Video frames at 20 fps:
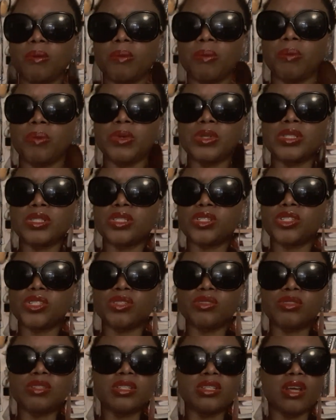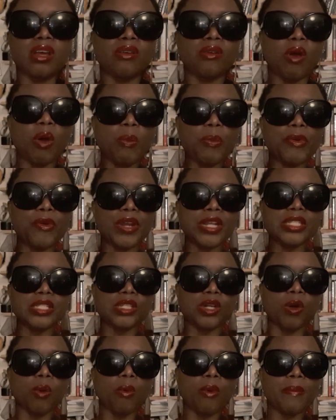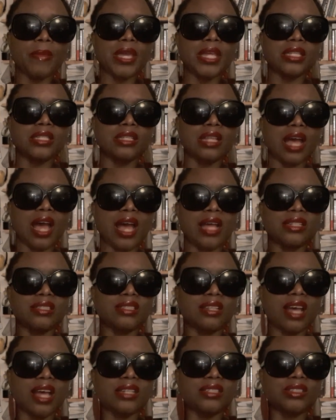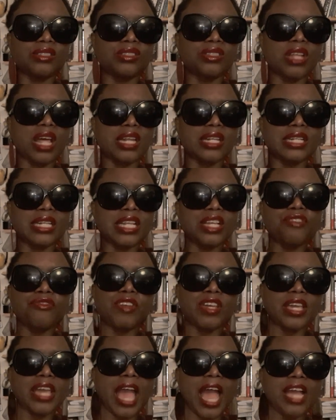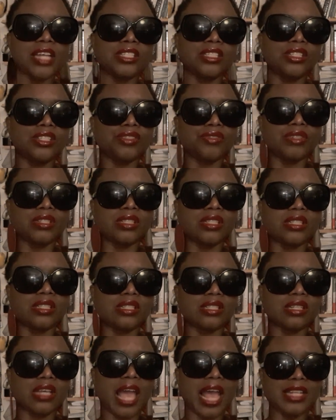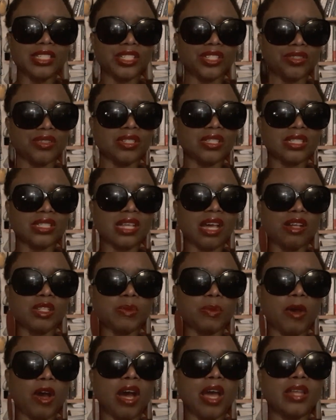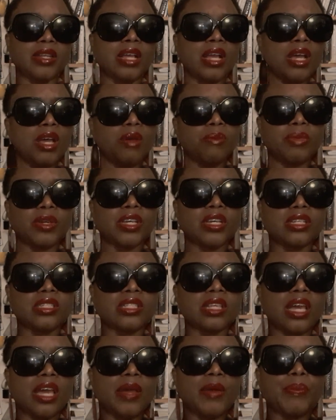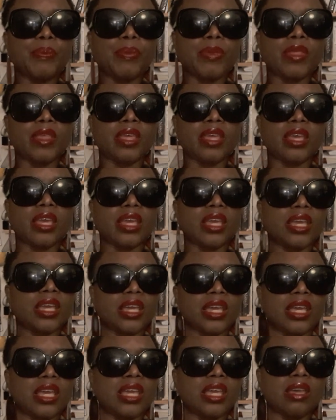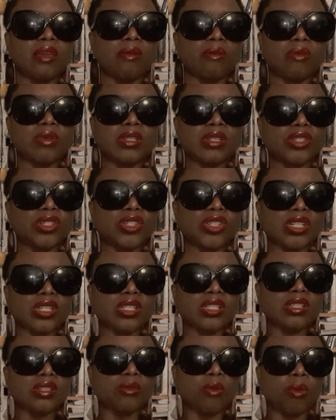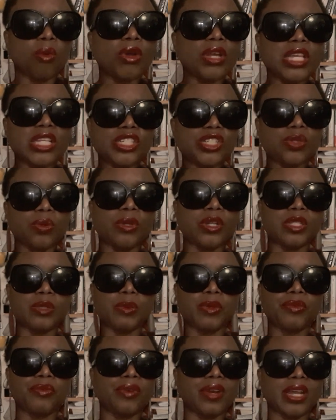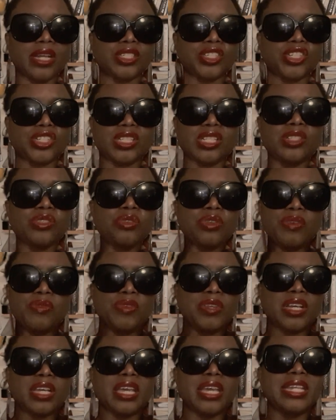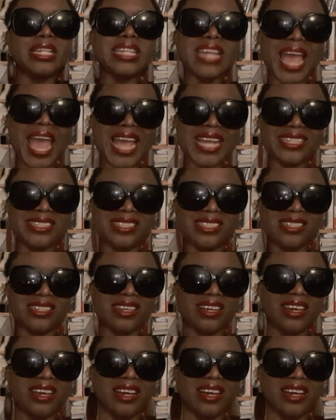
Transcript: was, you know, operating on women and leaving cancerous cells behind because he just wanted to be rich. There's not even a connect.